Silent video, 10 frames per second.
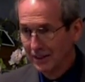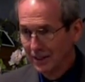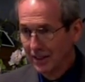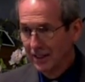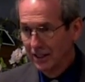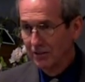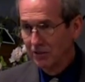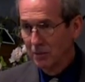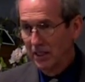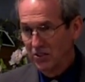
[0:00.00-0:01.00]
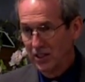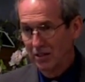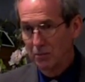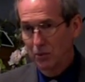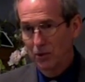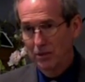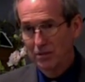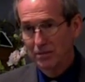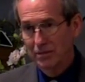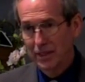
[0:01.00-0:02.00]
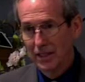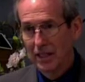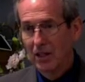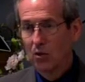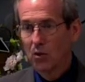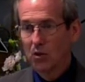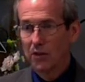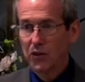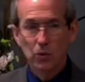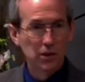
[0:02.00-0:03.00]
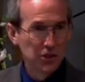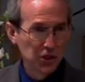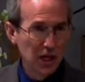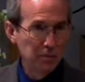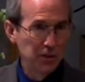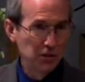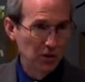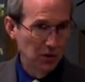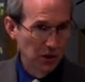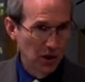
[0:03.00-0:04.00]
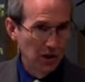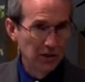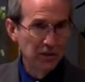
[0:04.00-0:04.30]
uh, from that standpoint. Or if you want to shop in your own garden,